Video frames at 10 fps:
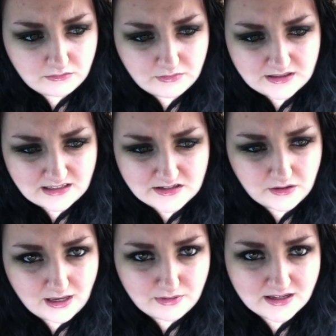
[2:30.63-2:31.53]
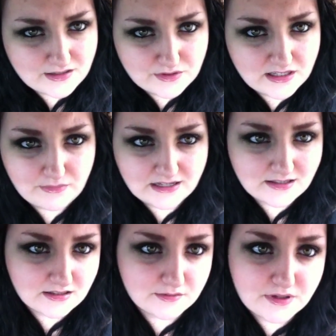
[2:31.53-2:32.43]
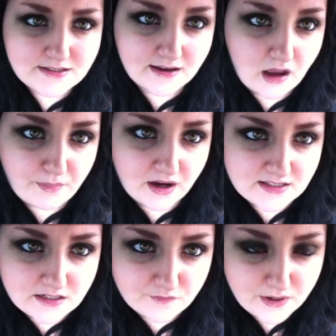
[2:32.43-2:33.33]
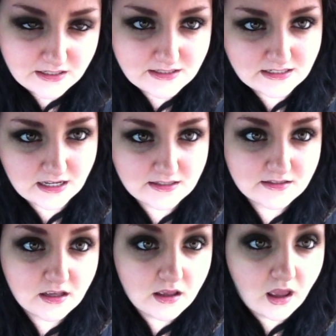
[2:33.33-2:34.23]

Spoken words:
but that's okay because it was in my system because I got positive pregnancy tests.